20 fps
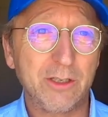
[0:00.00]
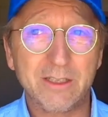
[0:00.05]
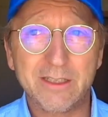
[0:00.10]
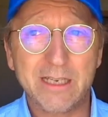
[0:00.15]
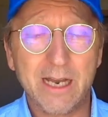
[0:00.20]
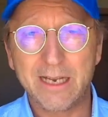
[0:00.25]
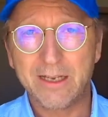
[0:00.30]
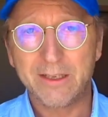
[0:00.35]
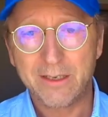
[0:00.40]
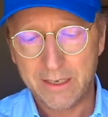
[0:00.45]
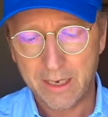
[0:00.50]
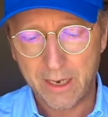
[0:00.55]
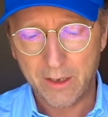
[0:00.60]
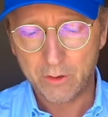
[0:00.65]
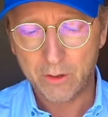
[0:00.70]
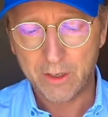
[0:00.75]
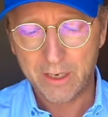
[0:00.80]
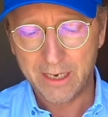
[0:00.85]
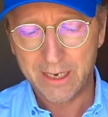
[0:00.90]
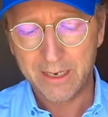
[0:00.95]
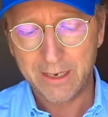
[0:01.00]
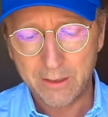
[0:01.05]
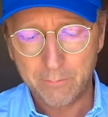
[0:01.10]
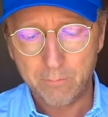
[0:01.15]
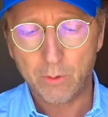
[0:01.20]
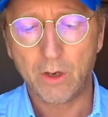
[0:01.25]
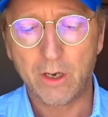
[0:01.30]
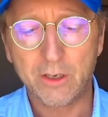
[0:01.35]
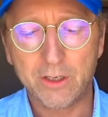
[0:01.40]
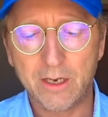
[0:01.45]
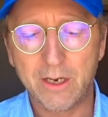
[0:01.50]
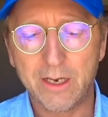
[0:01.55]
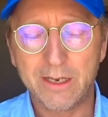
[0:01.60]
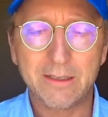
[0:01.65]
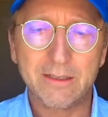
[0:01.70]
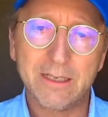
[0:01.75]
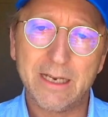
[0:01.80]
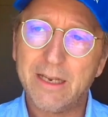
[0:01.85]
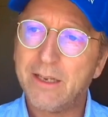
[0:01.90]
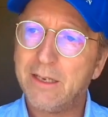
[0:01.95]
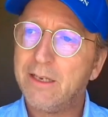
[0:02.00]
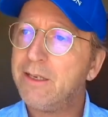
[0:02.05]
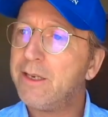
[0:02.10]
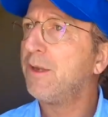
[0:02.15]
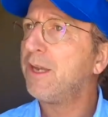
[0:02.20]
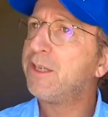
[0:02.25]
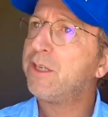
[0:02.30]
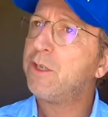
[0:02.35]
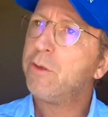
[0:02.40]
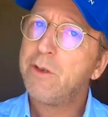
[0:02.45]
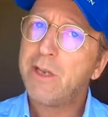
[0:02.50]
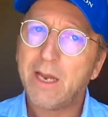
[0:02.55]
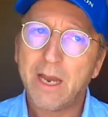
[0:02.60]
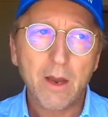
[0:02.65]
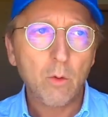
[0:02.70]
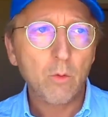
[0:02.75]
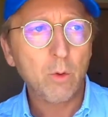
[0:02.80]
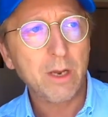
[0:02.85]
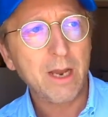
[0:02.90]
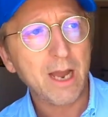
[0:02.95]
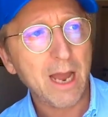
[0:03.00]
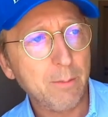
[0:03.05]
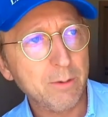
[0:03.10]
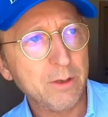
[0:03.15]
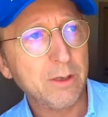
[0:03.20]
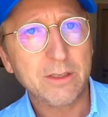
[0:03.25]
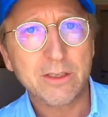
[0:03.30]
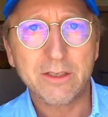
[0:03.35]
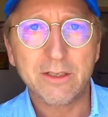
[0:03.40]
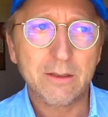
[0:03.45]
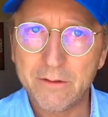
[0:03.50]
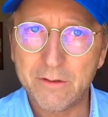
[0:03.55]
stands there looking at his monitor and thinks, I don't care what happens.